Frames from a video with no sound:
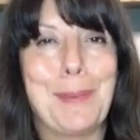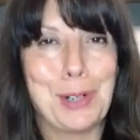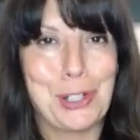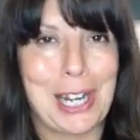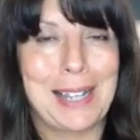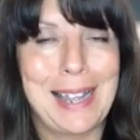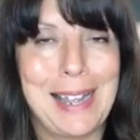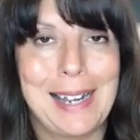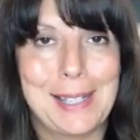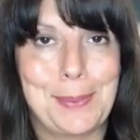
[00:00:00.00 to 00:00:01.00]
and project the
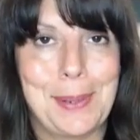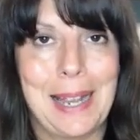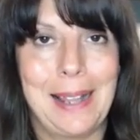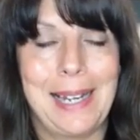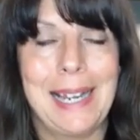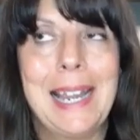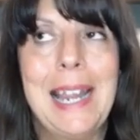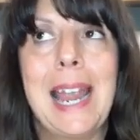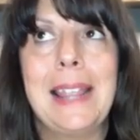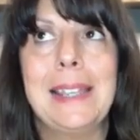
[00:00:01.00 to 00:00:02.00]
heart's reality.
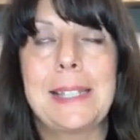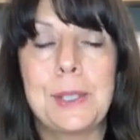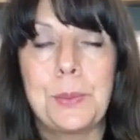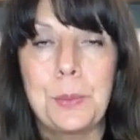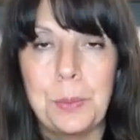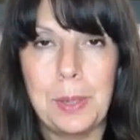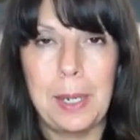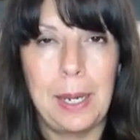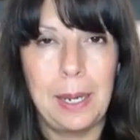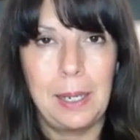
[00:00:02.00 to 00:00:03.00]
And this is
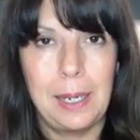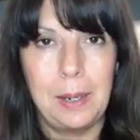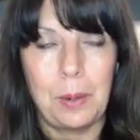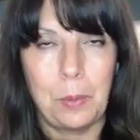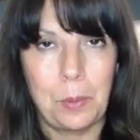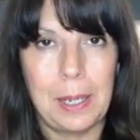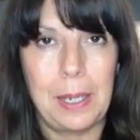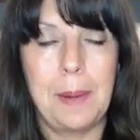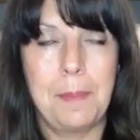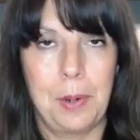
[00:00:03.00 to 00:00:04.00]
really a
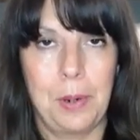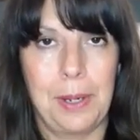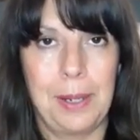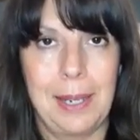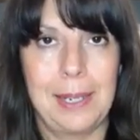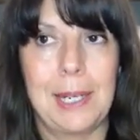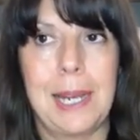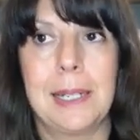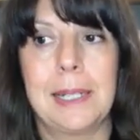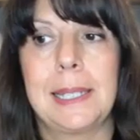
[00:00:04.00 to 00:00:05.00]
really important thing
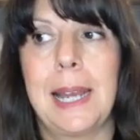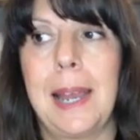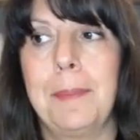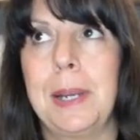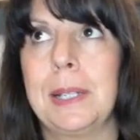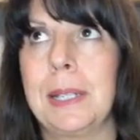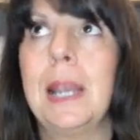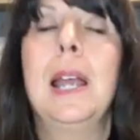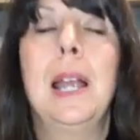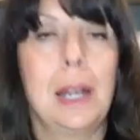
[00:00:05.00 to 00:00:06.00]
to understand because,
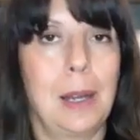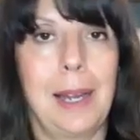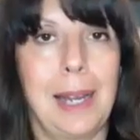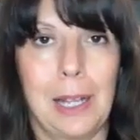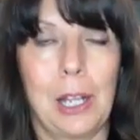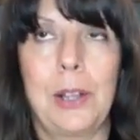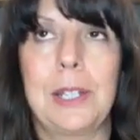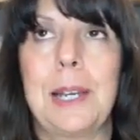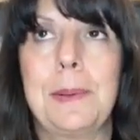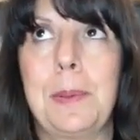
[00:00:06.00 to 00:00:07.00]
again, a lot of
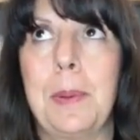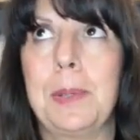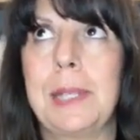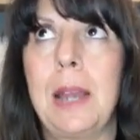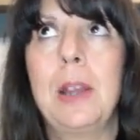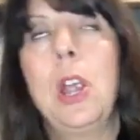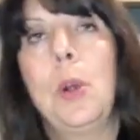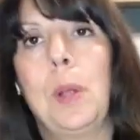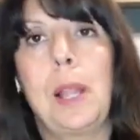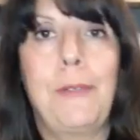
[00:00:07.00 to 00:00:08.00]
the times people say,
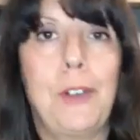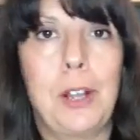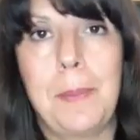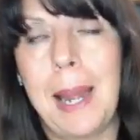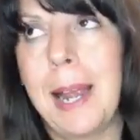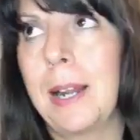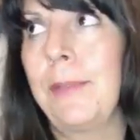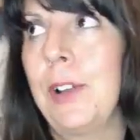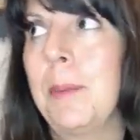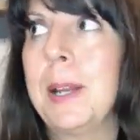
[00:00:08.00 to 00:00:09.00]
well, I followed my heart,
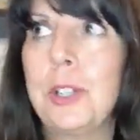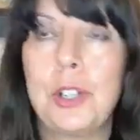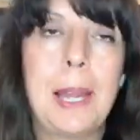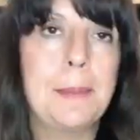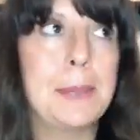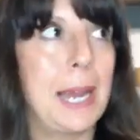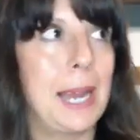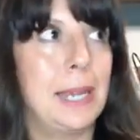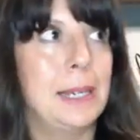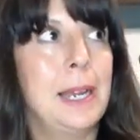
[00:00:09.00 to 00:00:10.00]
I followed my dreams,
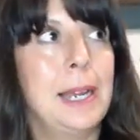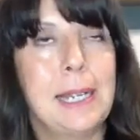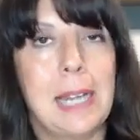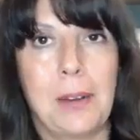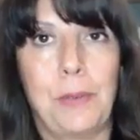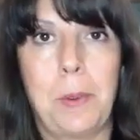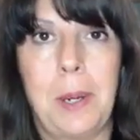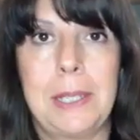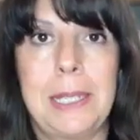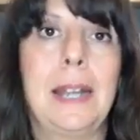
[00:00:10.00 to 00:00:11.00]
and none of it
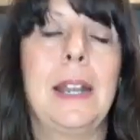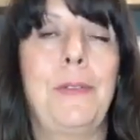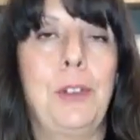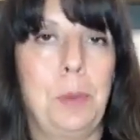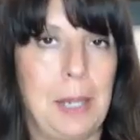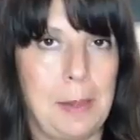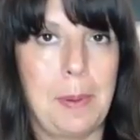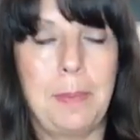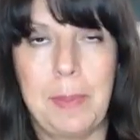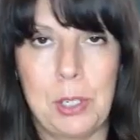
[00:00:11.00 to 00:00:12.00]
worked out, and I feel really
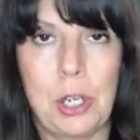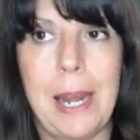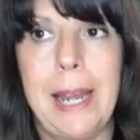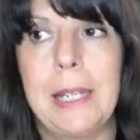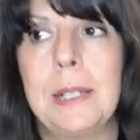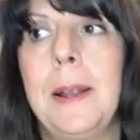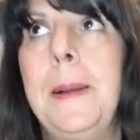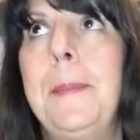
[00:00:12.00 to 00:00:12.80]
betrayed